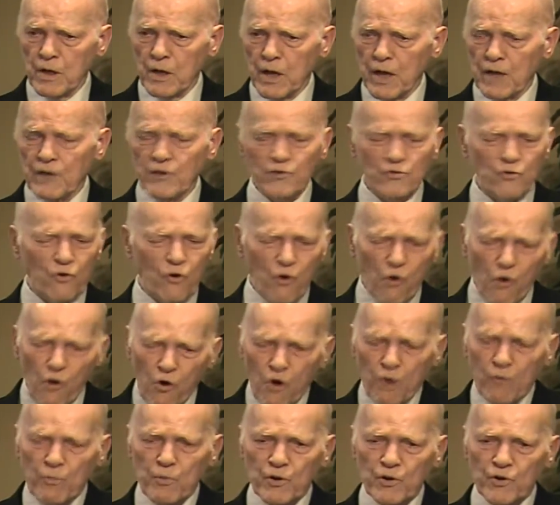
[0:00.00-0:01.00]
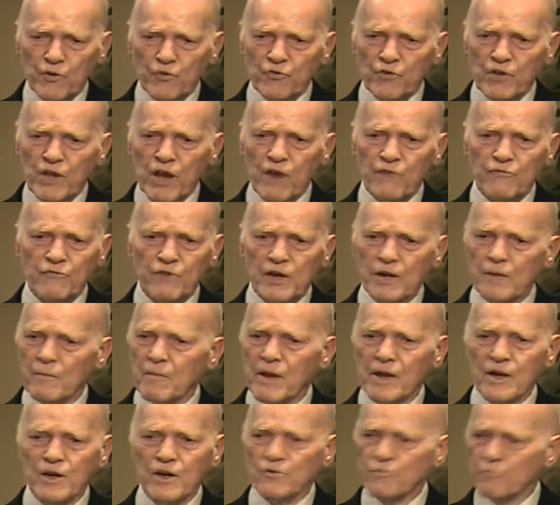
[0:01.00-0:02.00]
And it's horrible to see our
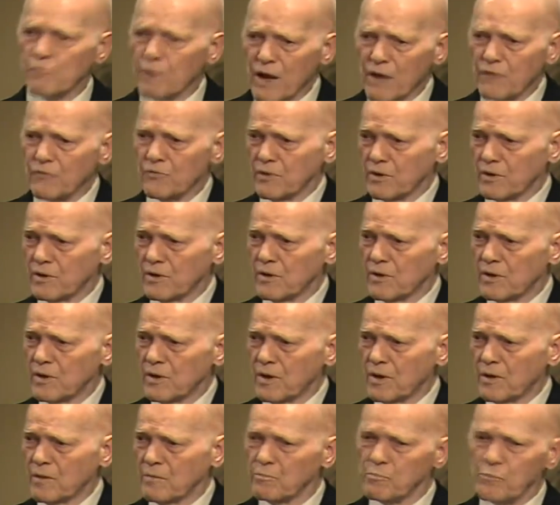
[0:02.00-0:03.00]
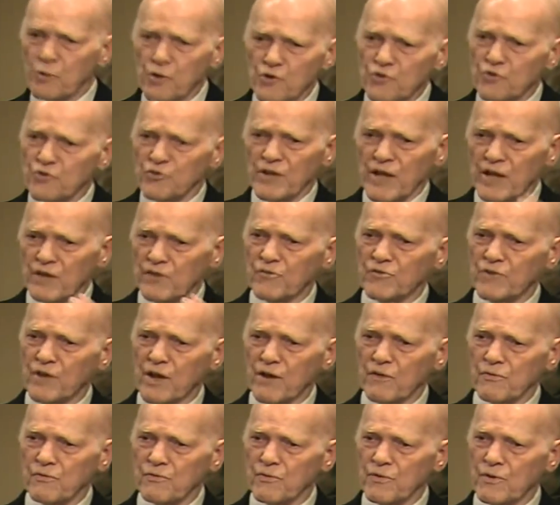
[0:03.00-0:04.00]
fundamentalist brethren push that
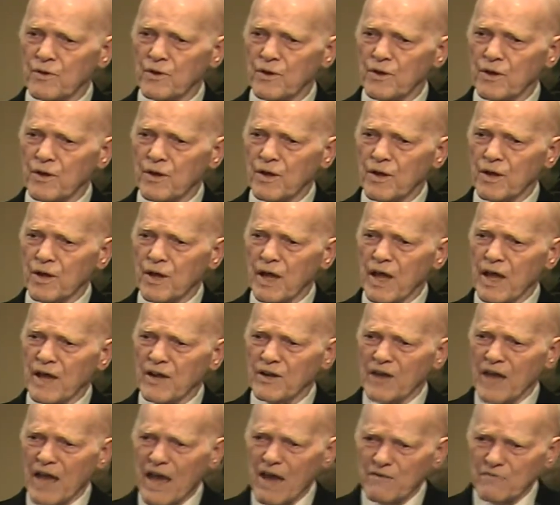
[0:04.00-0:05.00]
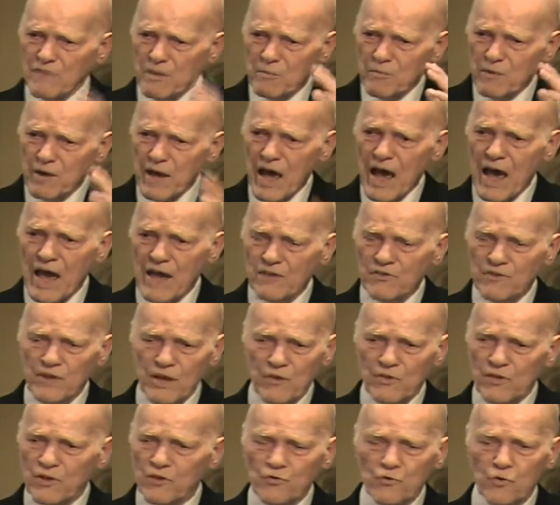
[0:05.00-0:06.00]
stuff and to have them lie and
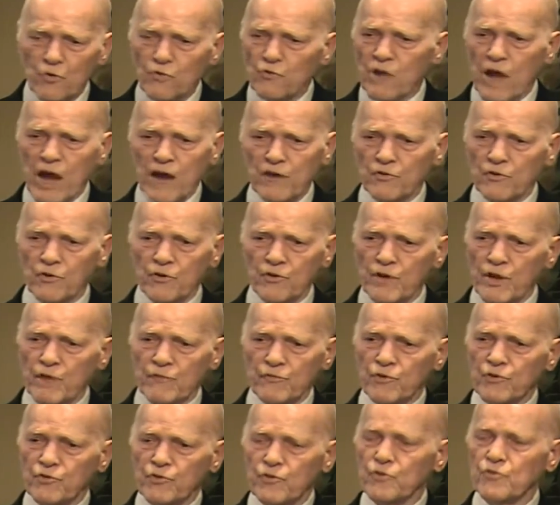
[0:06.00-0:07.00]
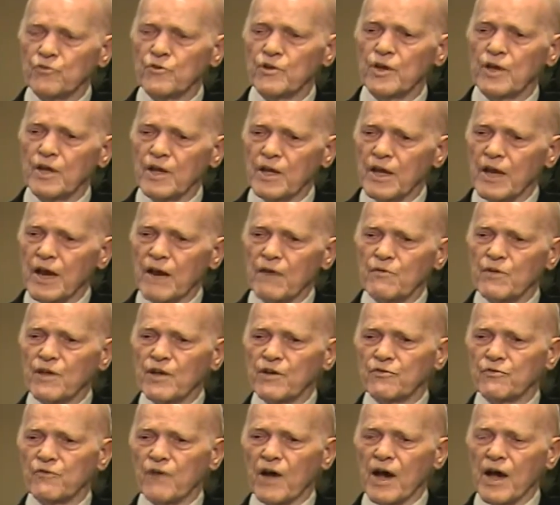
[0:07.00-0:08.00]
say there's no doctrine differences,
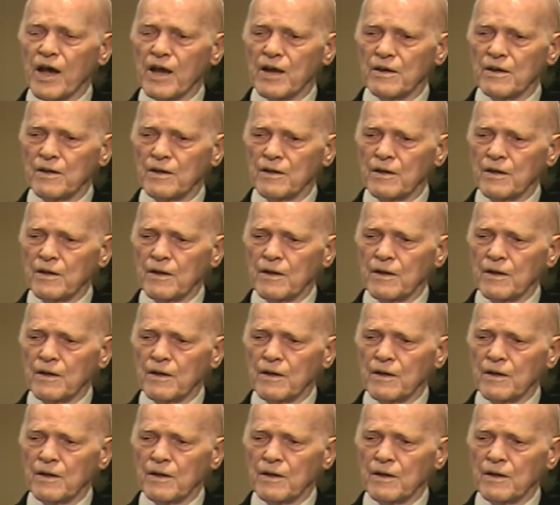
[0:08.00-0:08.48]
everything's fine.